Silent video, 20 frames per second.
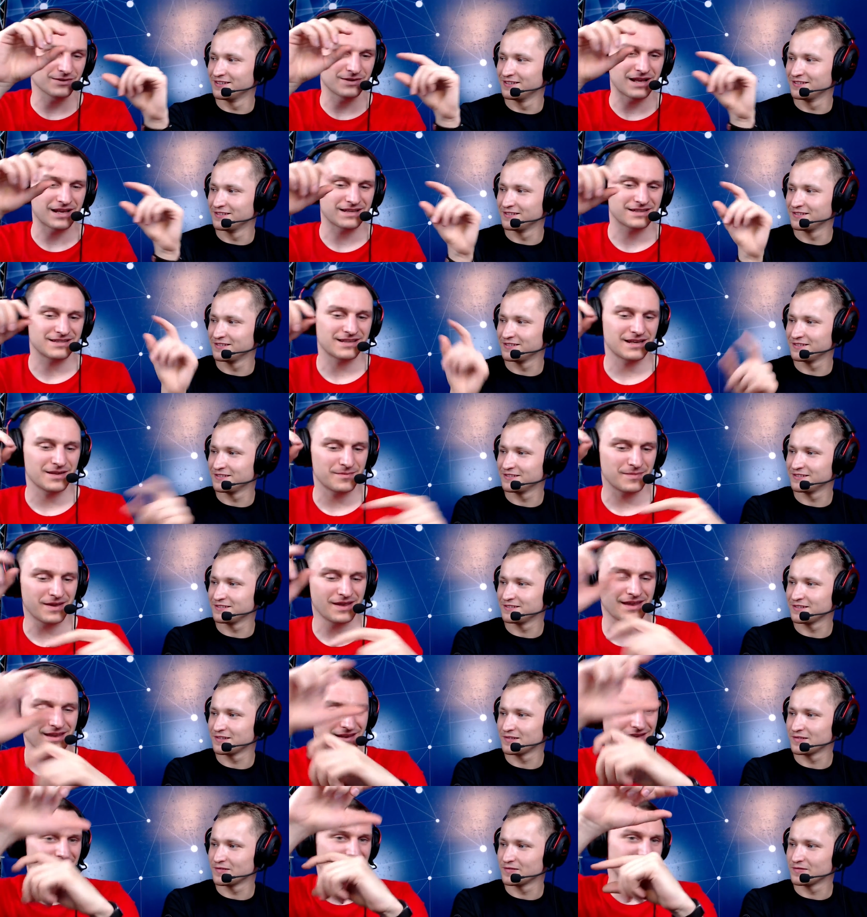Speaker 1: so like
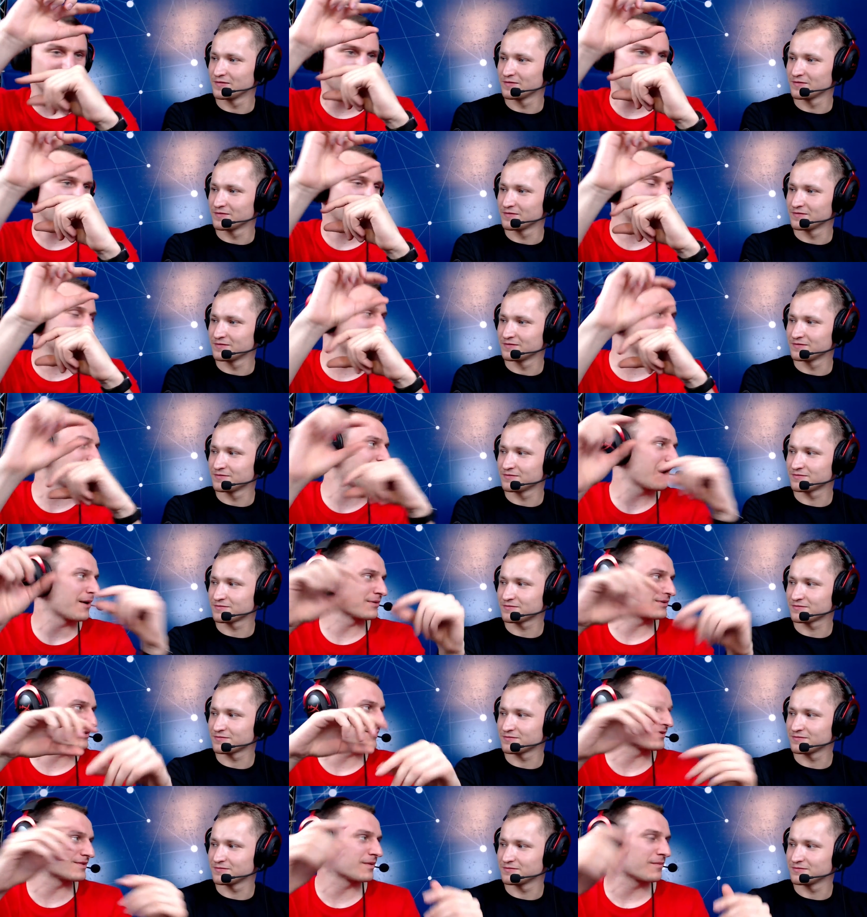Taipei, it's like the
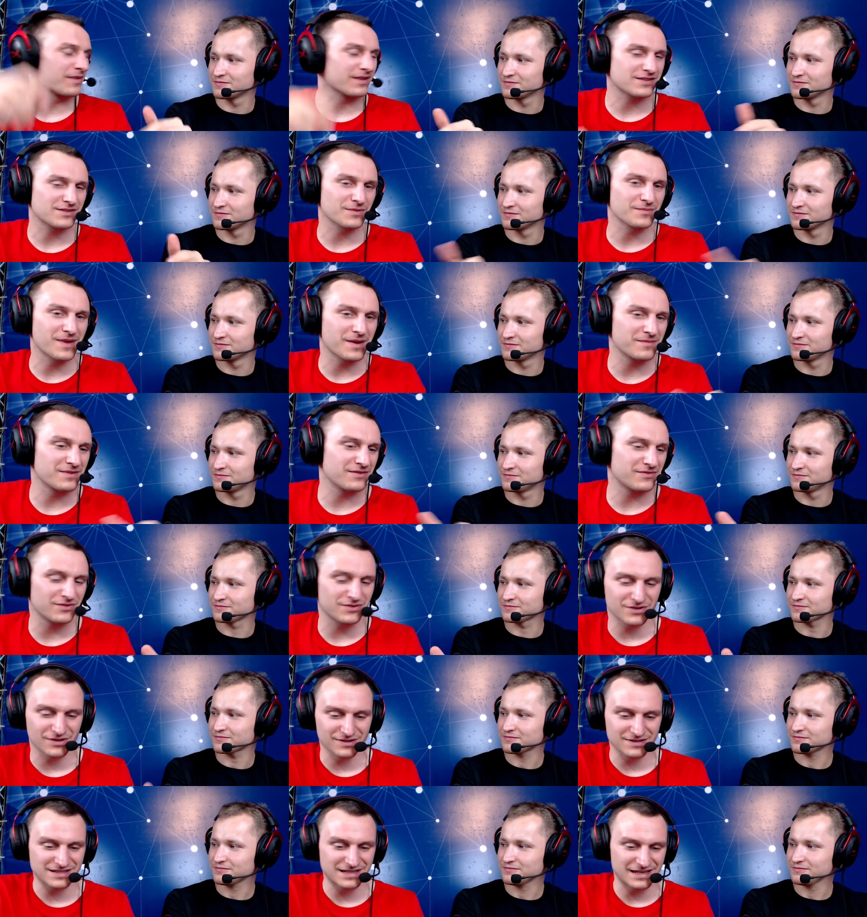house of something. So maybe if
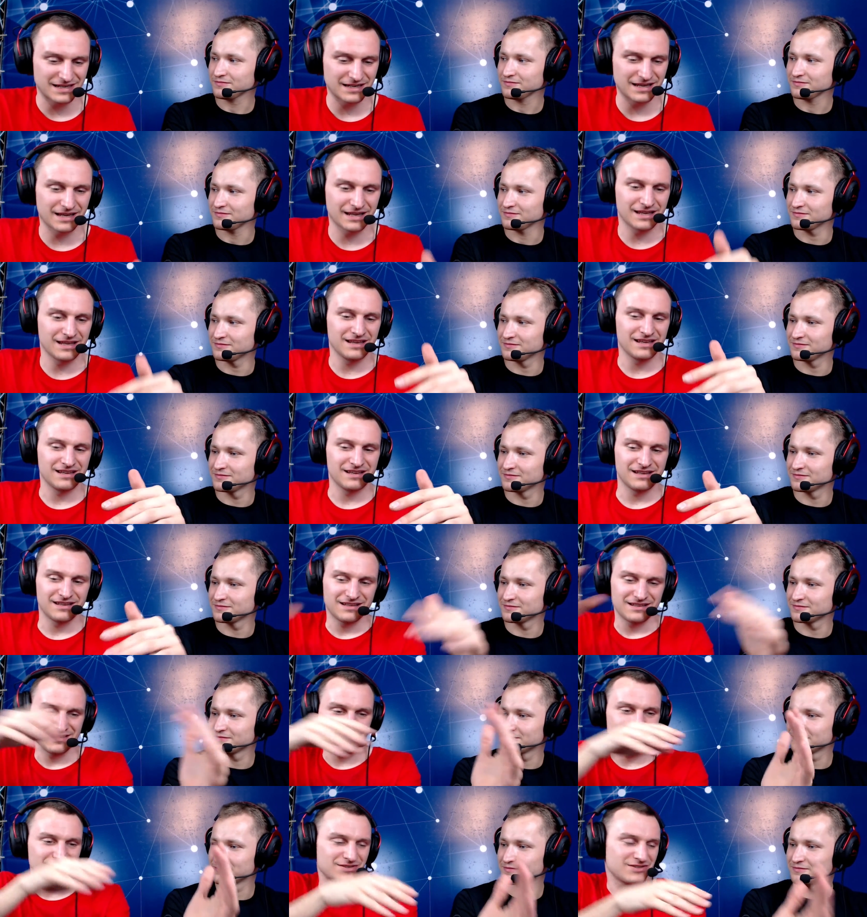you translate like
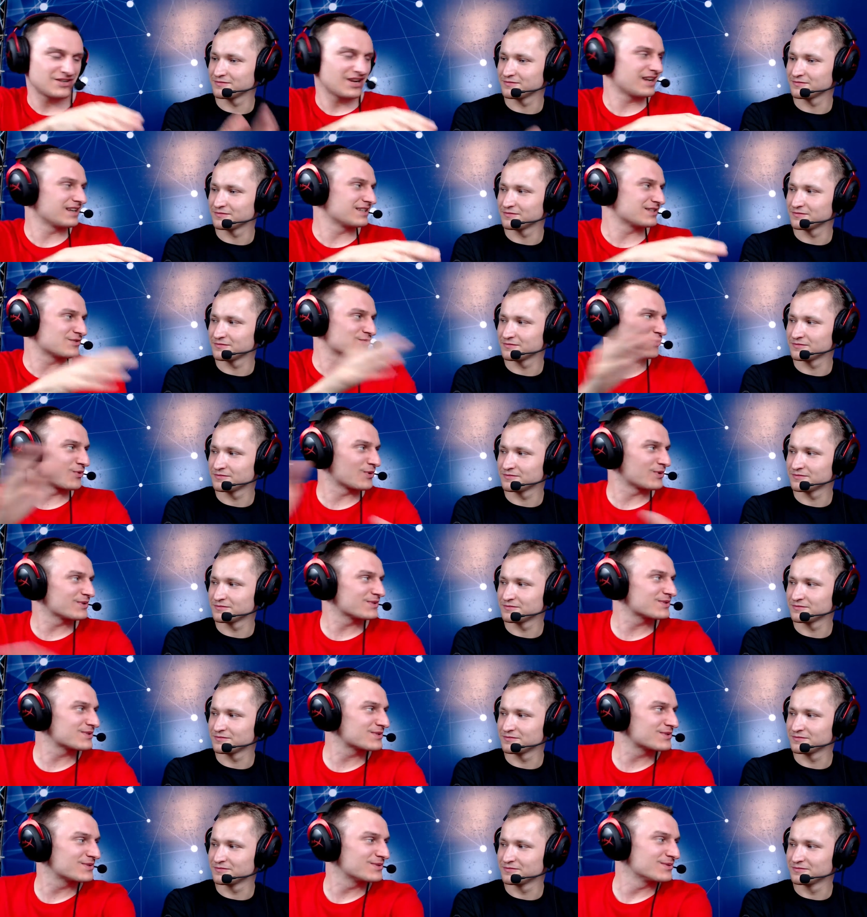the Chinese
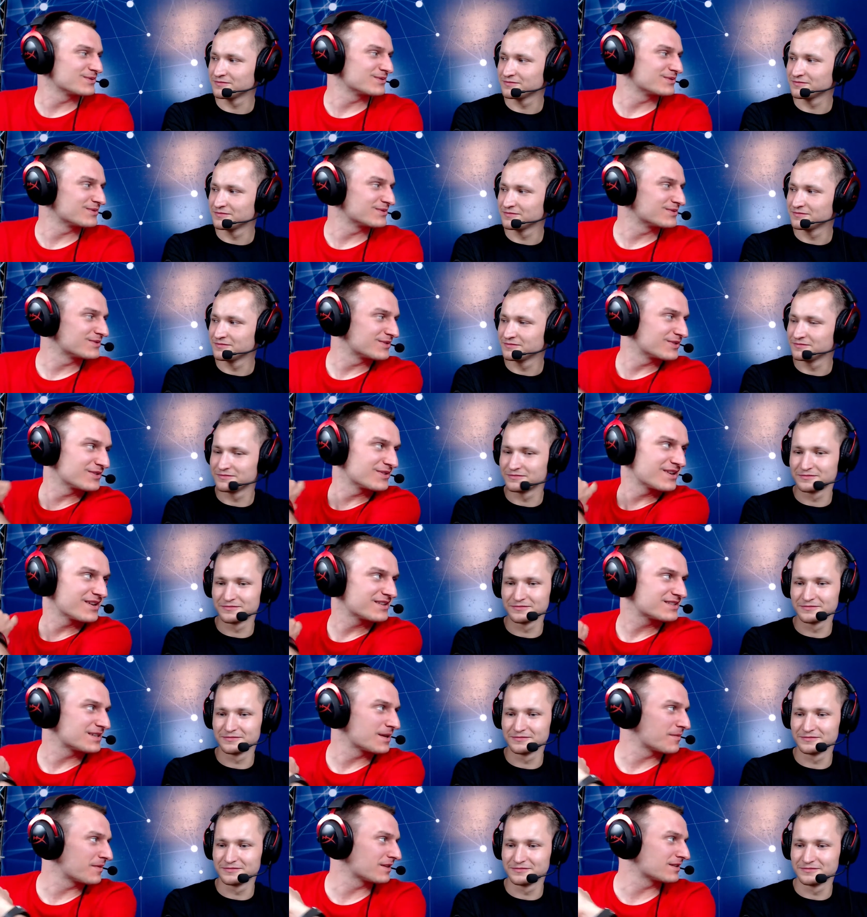words to the,
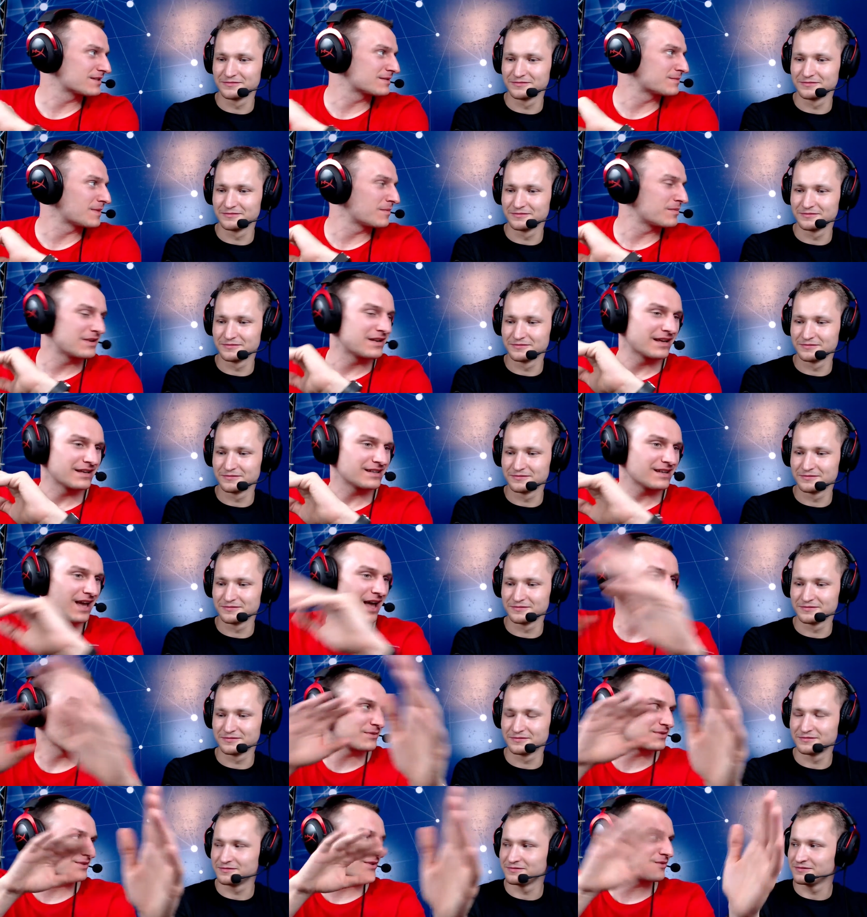same things, maybe like
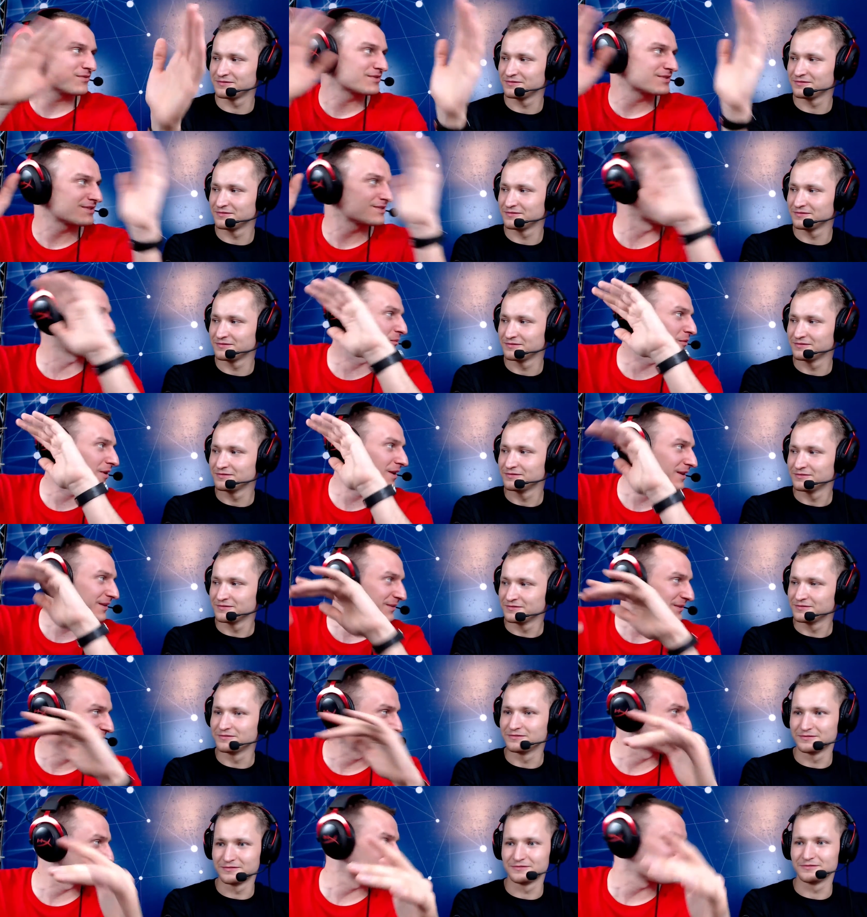house of
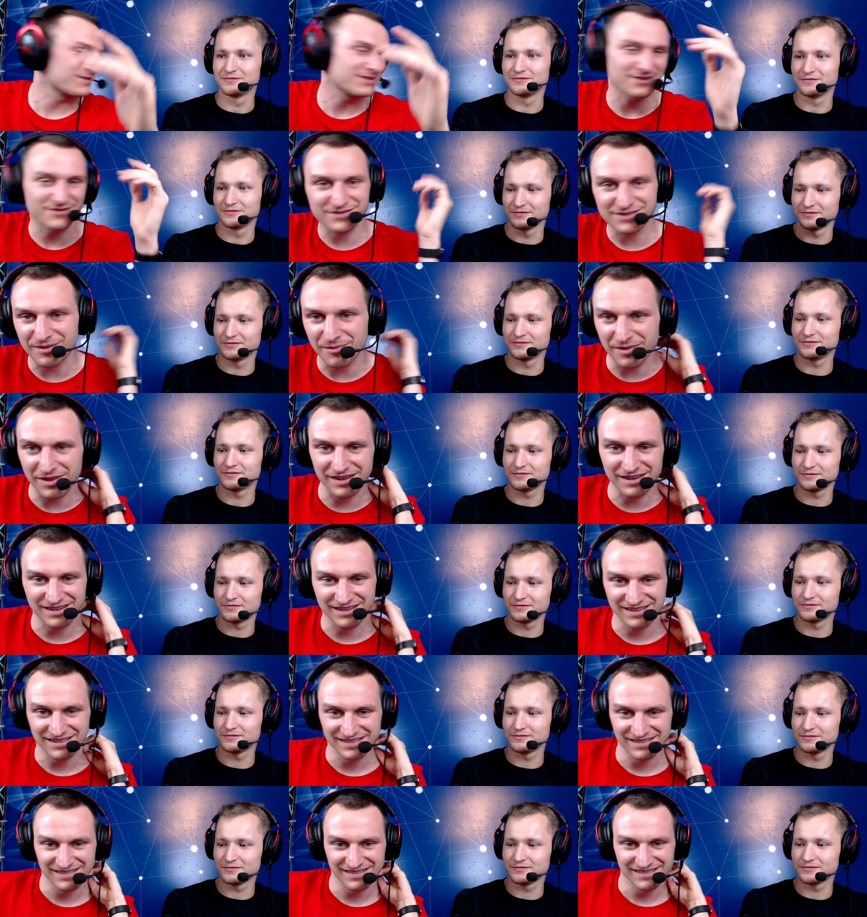someone or house of something.